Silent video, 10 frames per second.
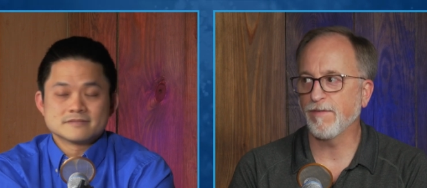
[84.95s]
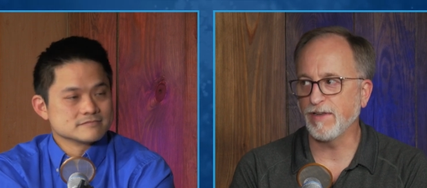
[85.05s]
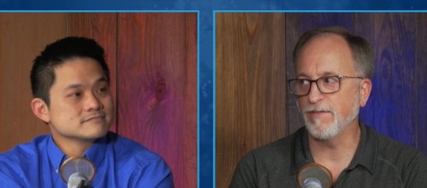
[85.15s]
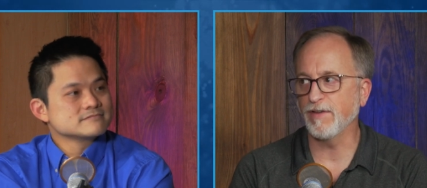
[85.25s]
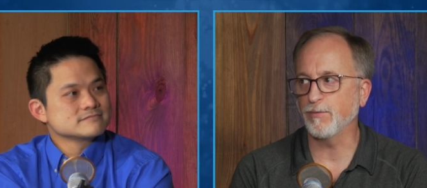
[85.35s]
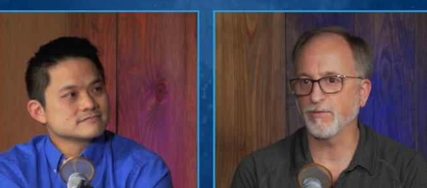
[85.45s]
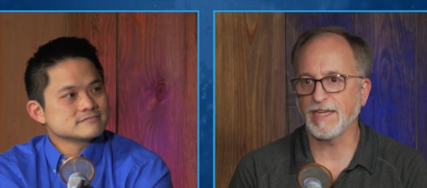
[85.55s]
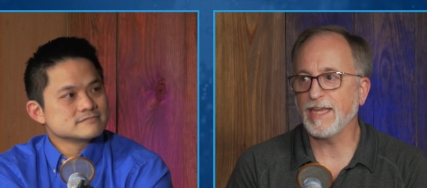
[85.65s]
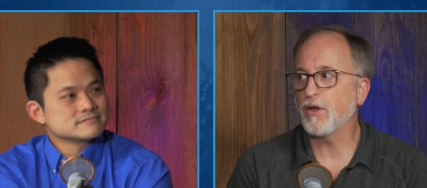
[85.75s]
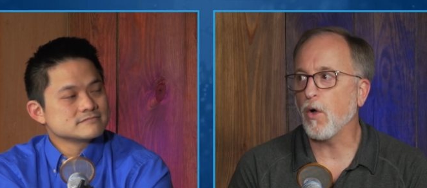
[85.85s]
Speaker 1: of individuals,
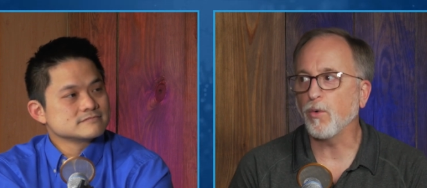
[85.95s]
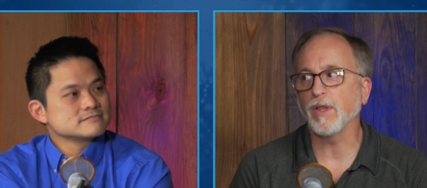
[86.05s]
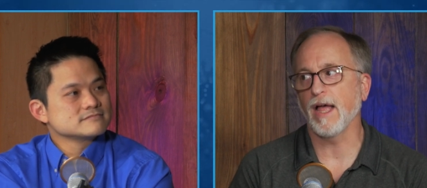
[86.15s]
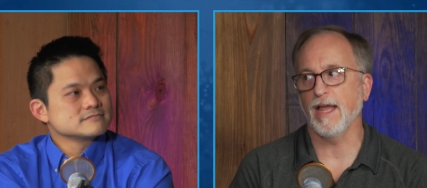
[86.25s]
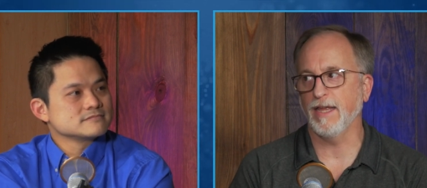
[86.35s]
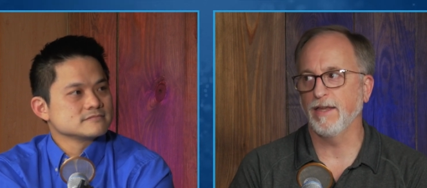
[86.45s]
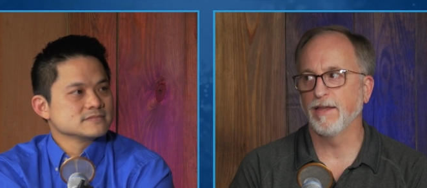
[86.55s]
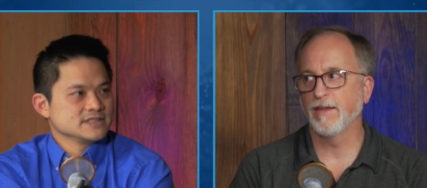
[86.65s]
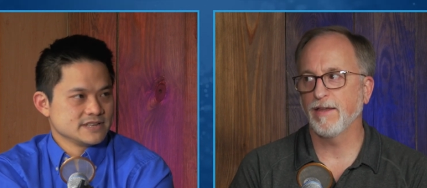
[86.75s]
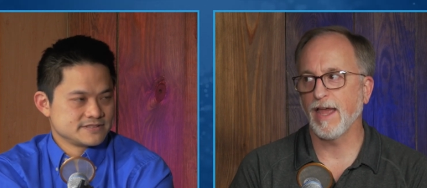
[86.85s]
E. coli,
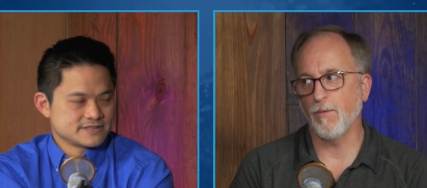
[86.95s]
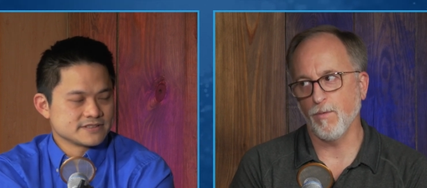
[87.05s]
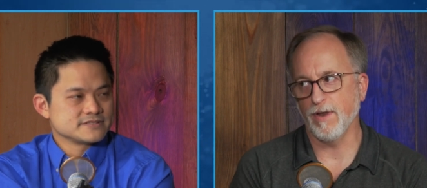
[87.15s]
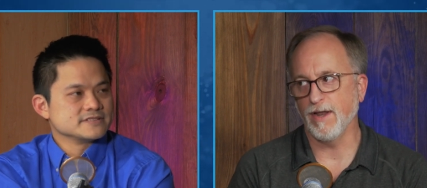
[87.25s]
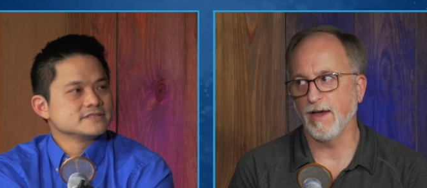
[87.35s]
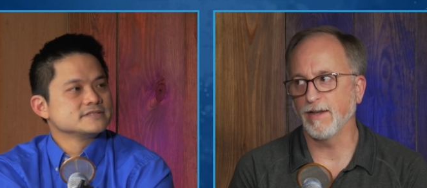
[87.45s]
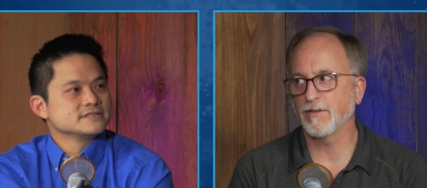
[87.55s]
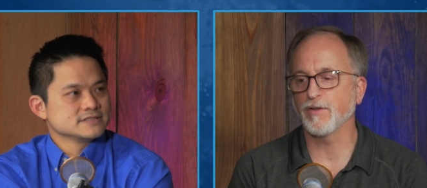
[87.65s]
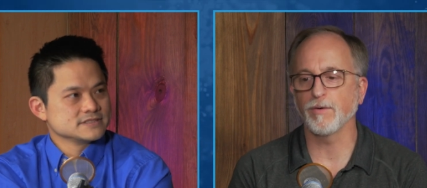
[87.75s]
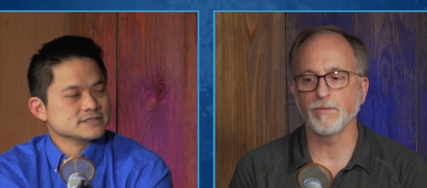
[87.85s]
yes, and
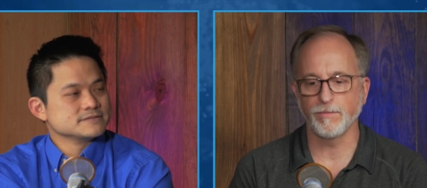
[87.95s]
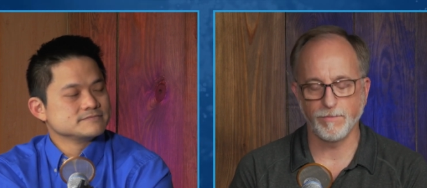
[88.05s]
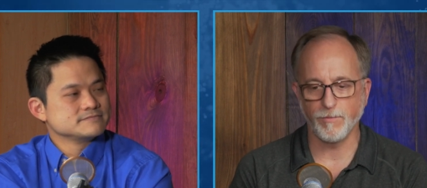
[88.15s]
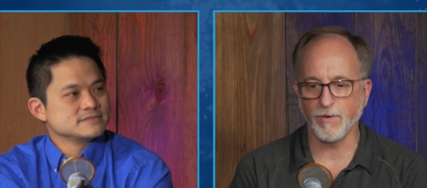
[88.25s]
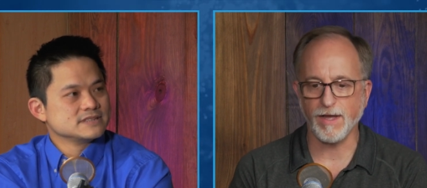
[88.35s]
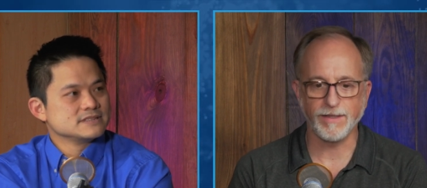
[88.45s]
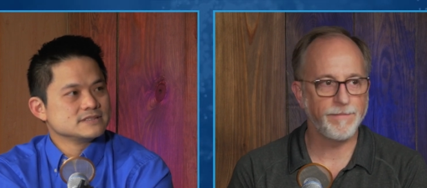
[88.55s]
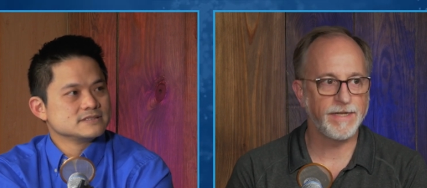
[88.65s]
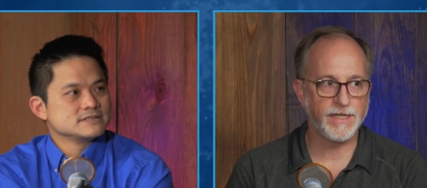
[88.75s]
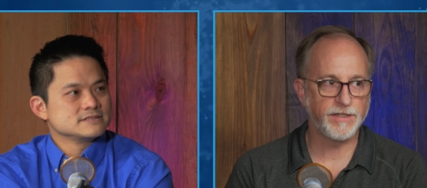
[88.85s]
whatnot. So we're not
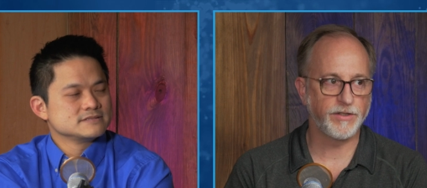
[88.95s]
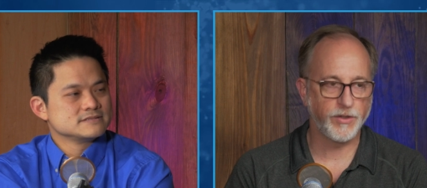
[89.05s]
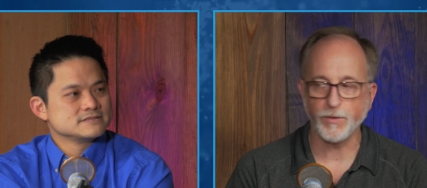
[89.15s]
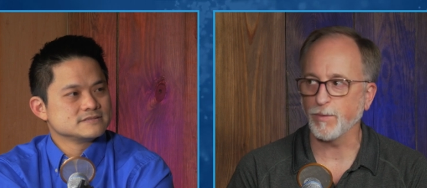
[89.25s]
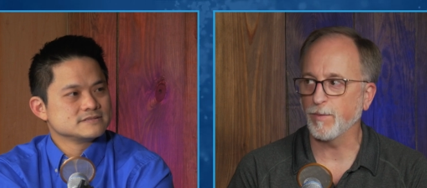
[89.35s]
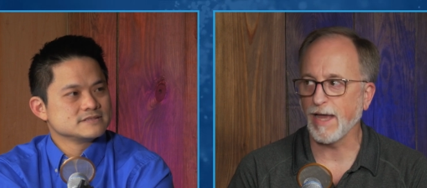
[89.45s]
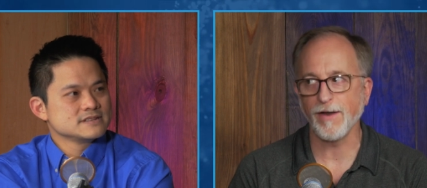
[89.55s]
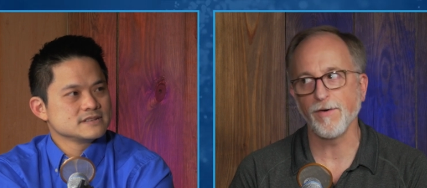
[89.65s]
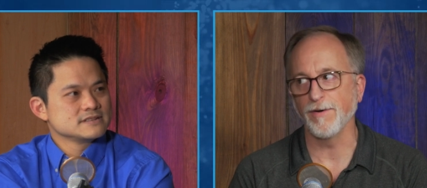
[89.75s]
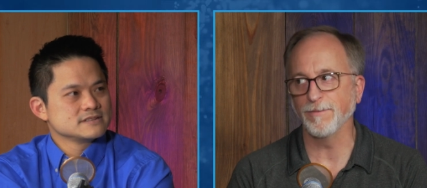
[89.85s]
limited to two
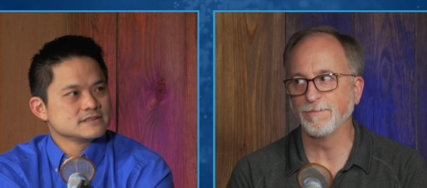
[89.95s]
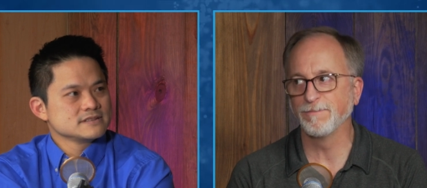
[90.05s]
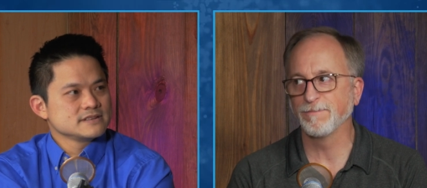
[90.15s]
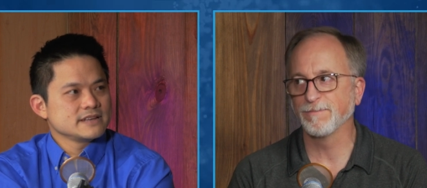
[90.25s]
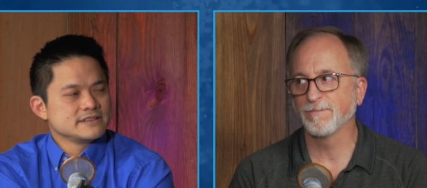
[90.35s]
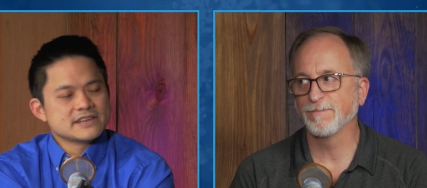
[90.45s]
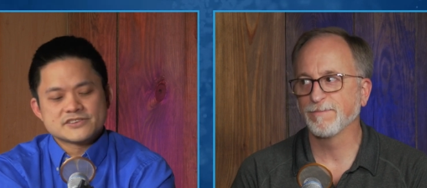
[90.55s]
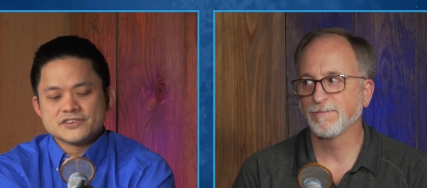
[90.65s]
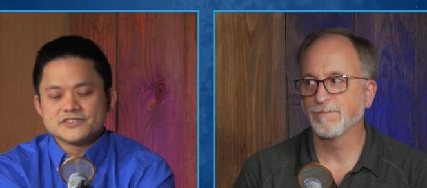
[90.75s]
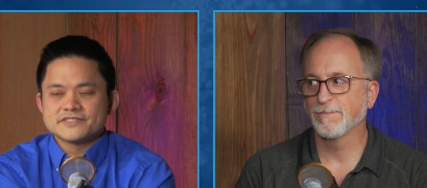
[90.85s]
at all.
Speaker 2: And that
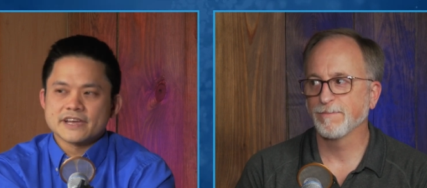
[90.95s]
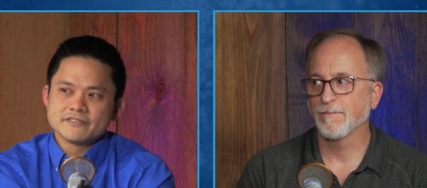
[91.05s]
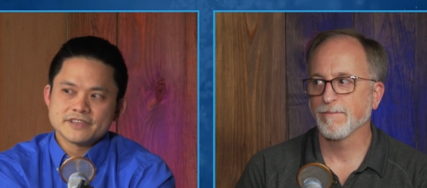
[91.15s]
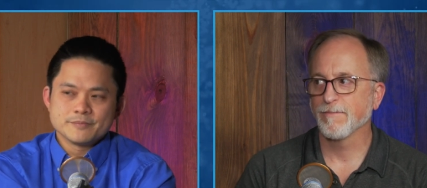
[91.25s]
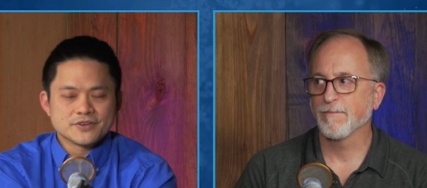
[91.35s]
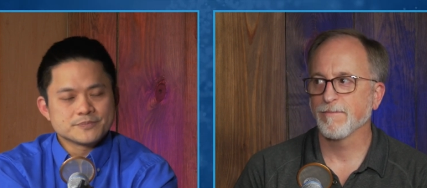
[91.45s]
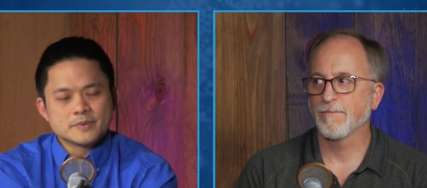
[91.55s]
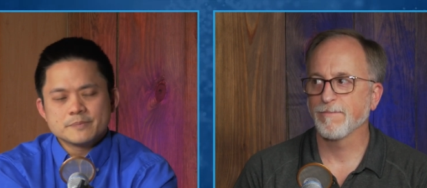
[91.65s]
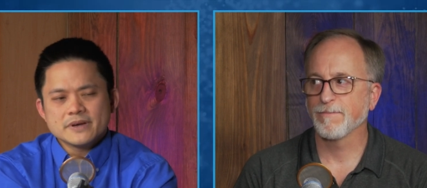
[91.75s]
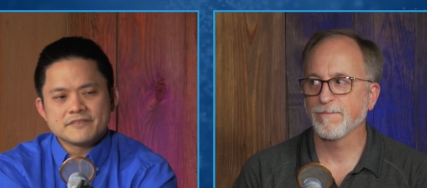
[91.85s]
changes everything because
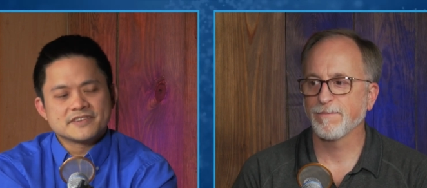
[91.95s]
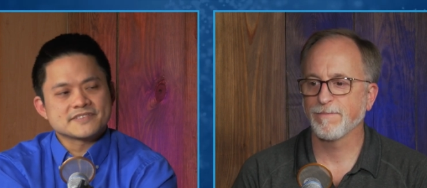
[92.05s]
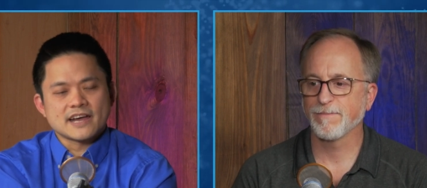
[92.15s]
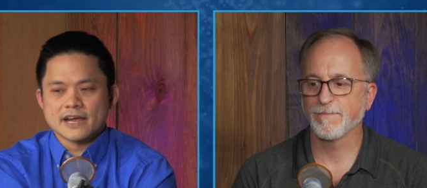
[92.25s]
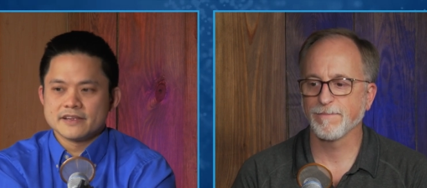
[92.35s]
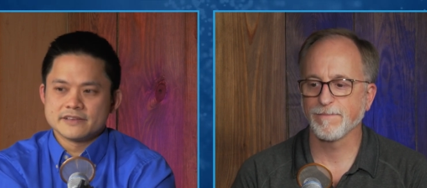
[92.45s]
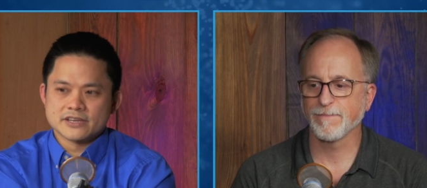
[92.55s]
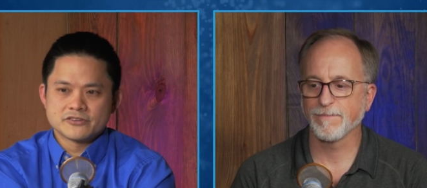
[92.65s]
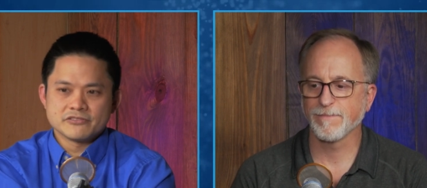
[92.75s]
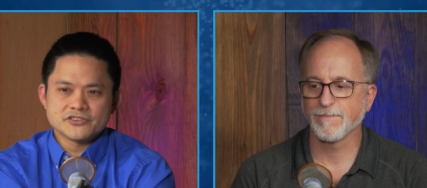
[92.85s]
people have this idea
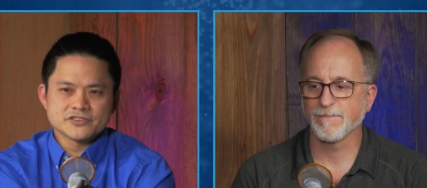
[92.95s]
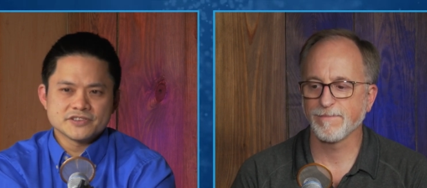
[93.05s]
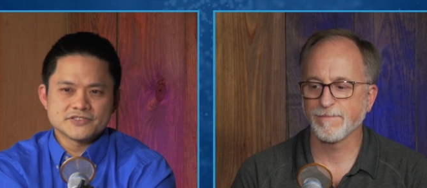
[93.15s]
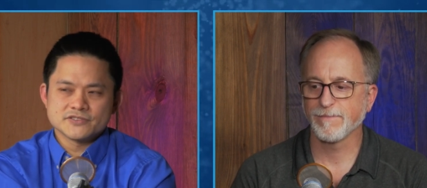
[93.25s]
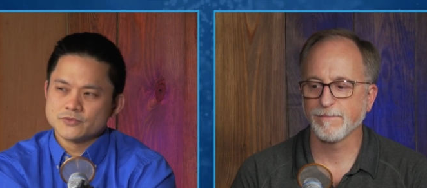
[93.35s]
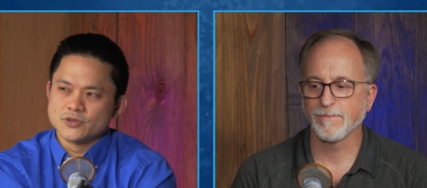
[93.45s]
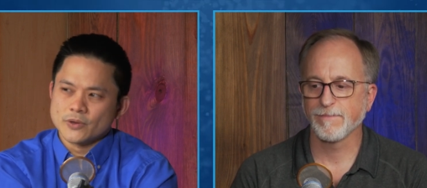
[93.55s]
that creation is you